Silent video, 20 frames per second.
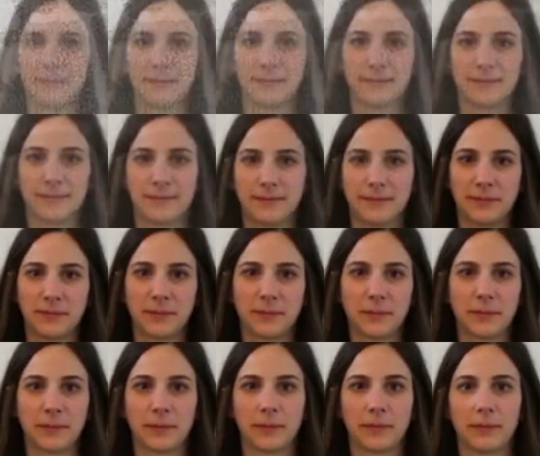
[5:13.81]

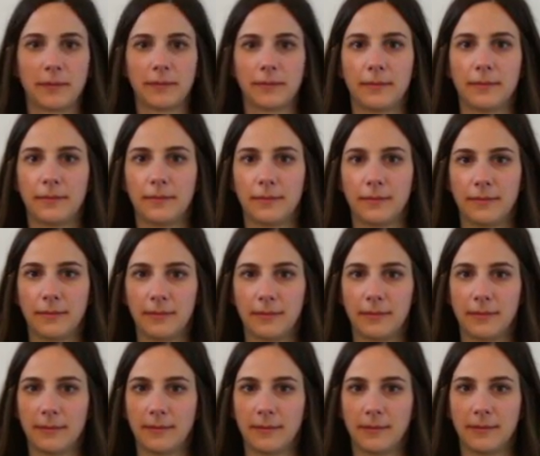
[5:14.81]

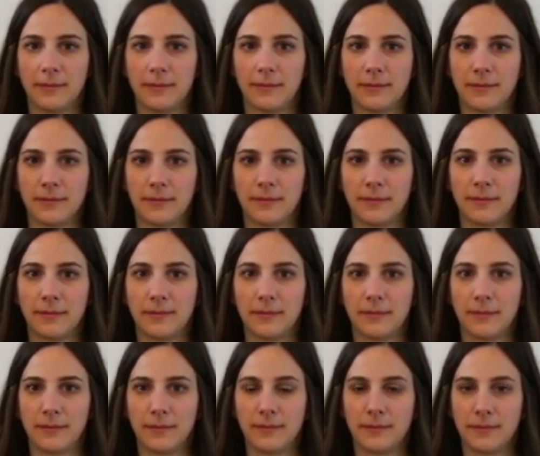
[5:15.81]

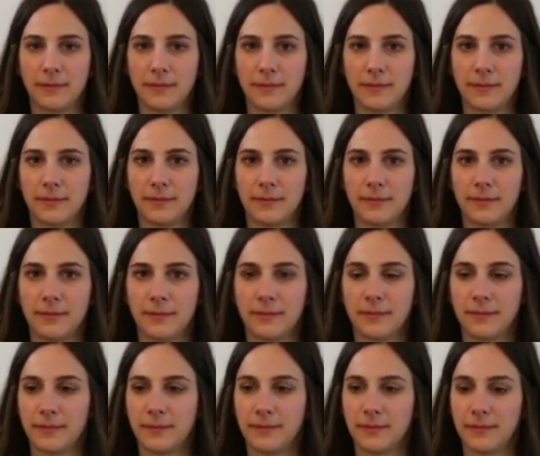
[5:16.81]

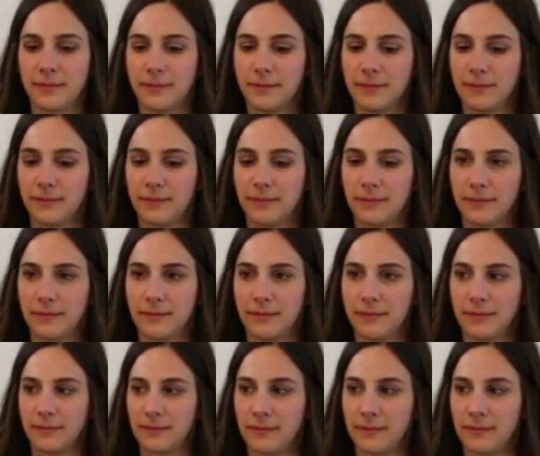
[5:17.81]
The person shown says nothing.